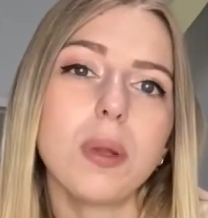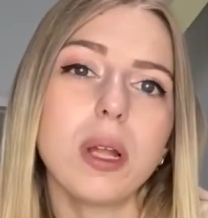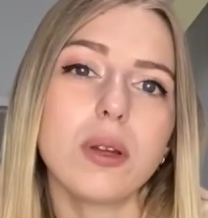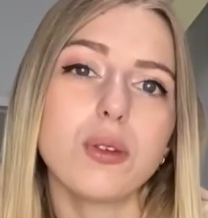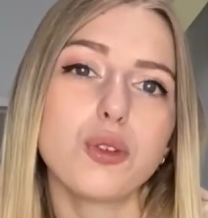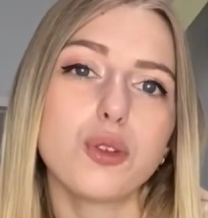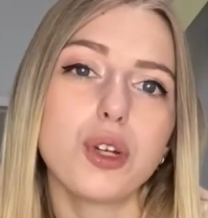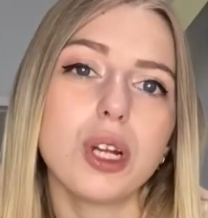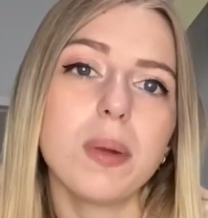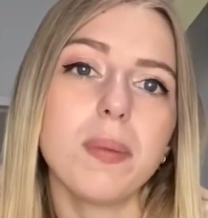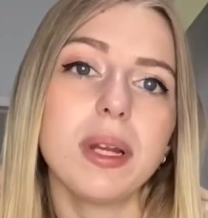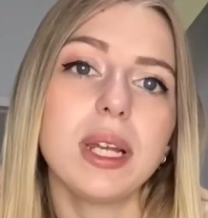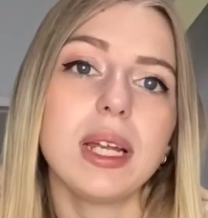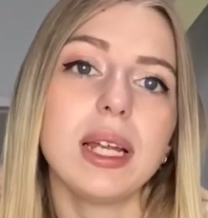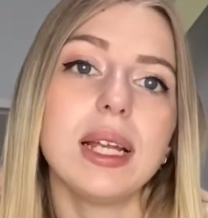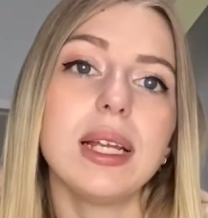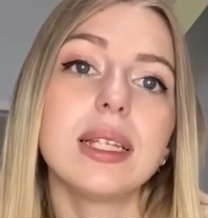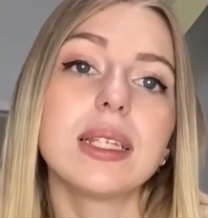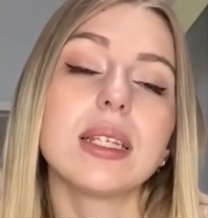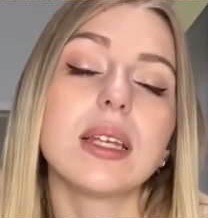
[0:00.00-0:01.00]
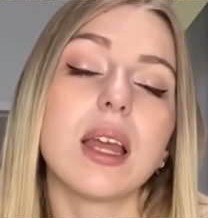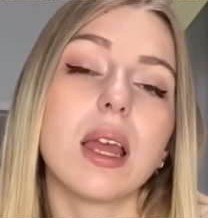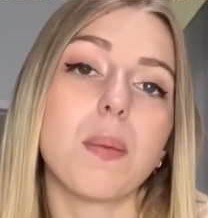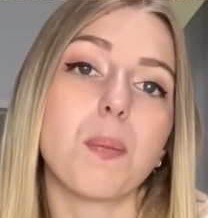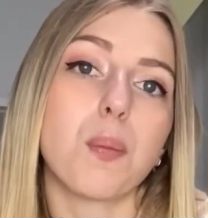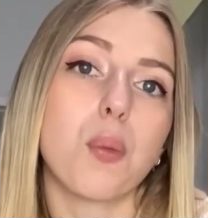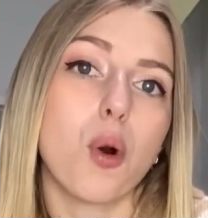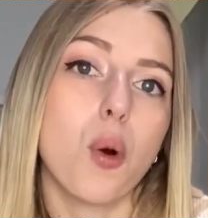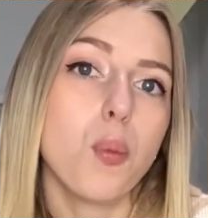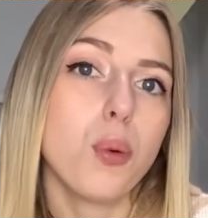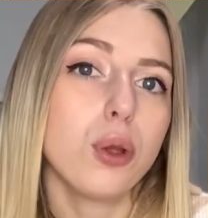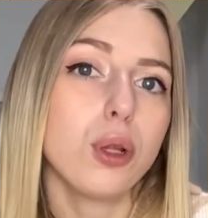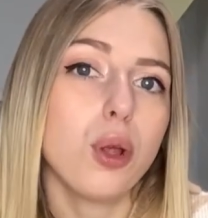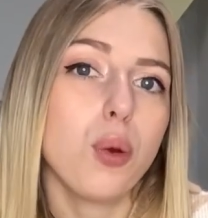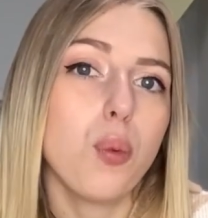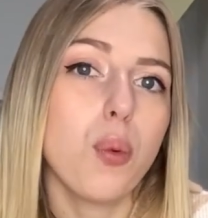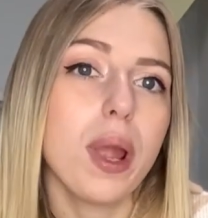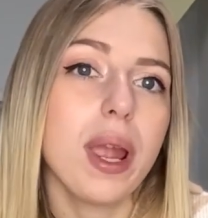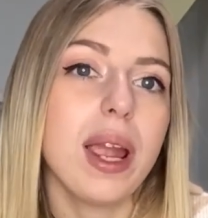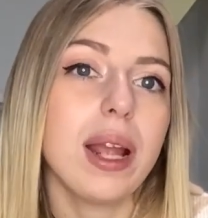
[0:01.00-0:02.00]
live streaming is a popular
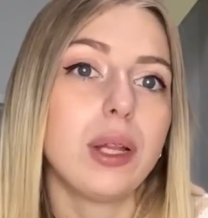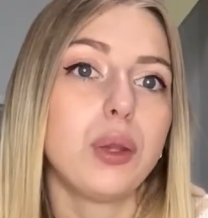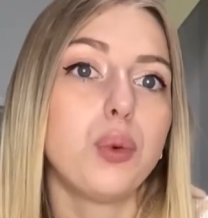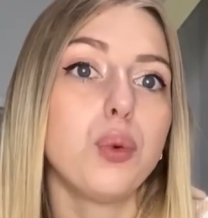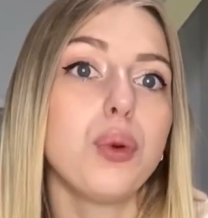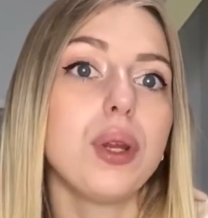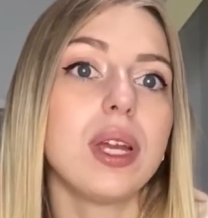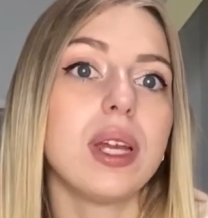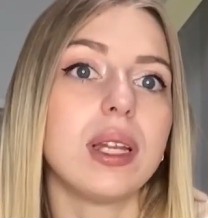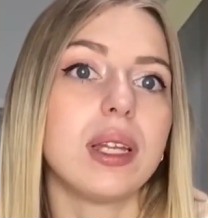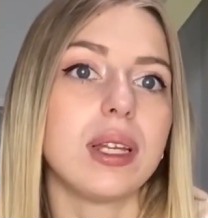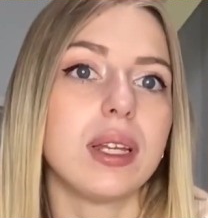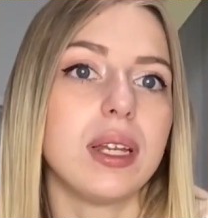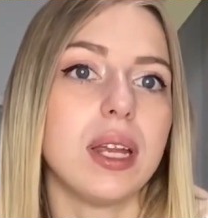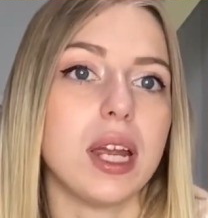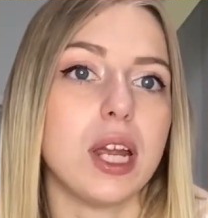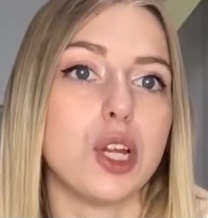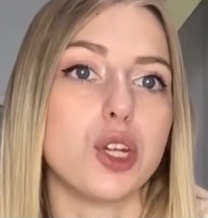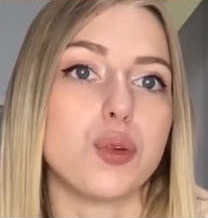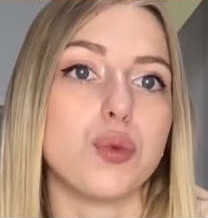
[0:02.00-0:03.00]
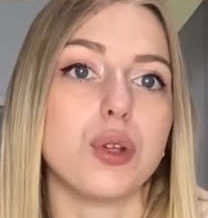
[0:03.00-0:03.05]
way to engage